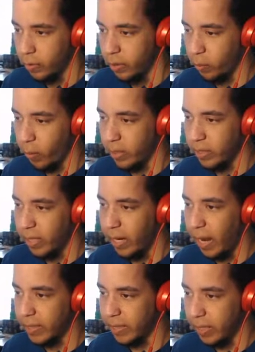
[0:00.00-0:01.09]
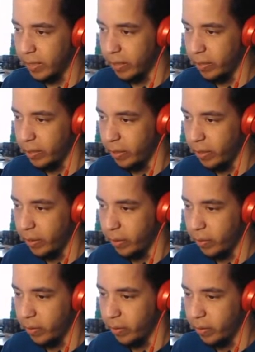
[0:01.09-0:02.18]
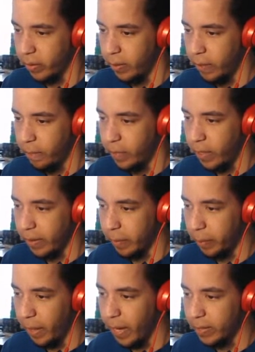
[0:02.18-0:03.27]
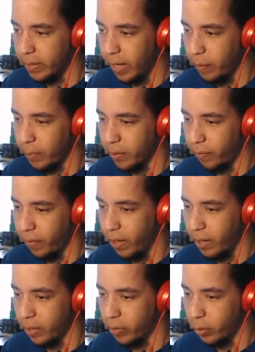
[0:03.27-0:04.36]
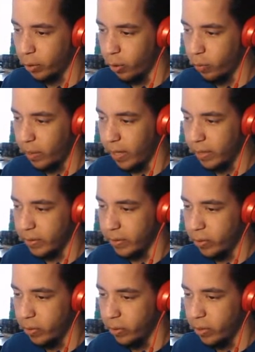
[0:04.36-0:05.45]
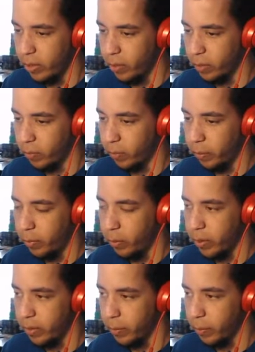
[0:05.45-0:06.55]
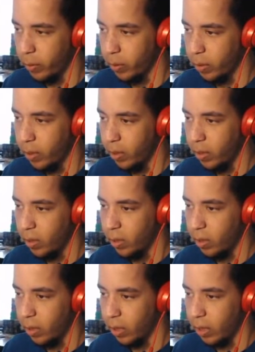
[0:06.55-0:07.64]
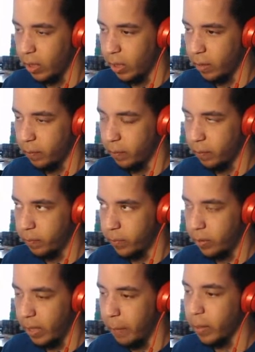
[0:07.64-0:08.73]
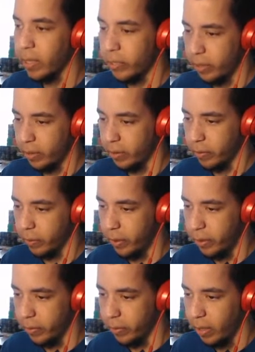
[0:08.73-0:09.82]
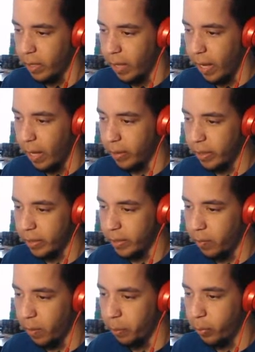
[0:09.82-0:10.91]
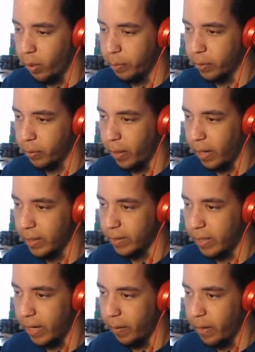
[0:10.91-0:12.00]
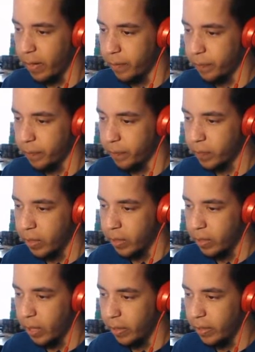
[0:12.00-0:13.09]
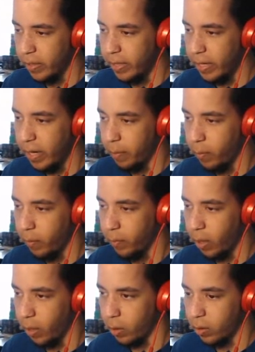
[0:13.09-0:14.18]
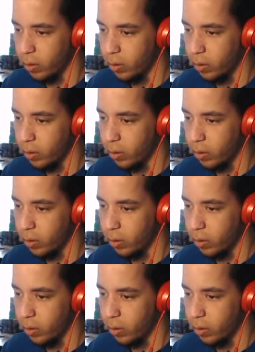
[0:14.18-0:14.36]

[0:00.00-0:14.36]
This wasn't an accident. Good to know. Yeah, the blast type was a fairly controlled radius. It's for municipal... Uh, Demolition is the I don't get it. Someone blew up the grand stairway? Nothing to see here. Move along.